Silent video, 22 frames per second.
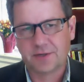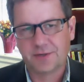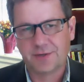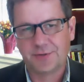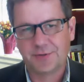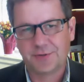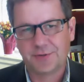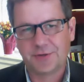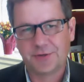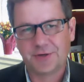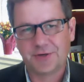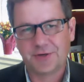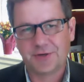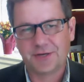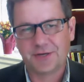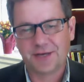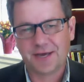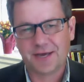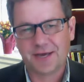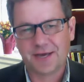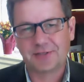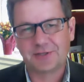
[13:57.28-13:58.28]
And
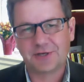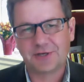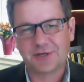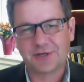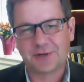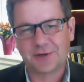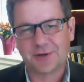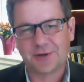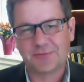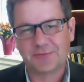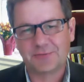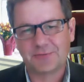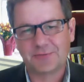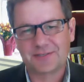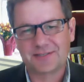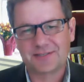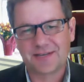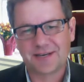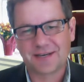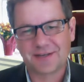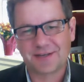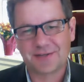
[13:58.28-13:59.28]
actually, a lot of
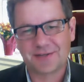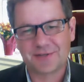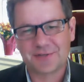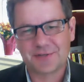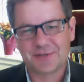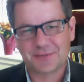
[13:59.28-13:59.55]
designers